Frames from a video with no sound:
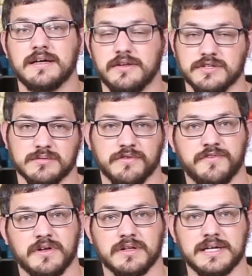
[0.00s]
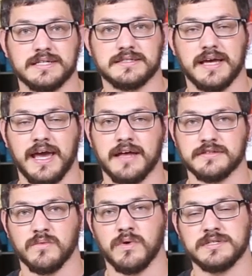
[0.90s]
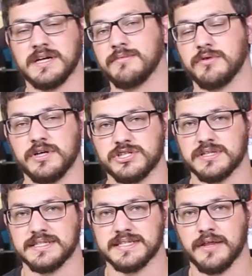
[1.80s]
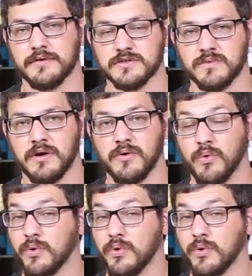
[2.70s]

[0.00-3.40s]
There's some affiliate links and some one-time donation links down there as well.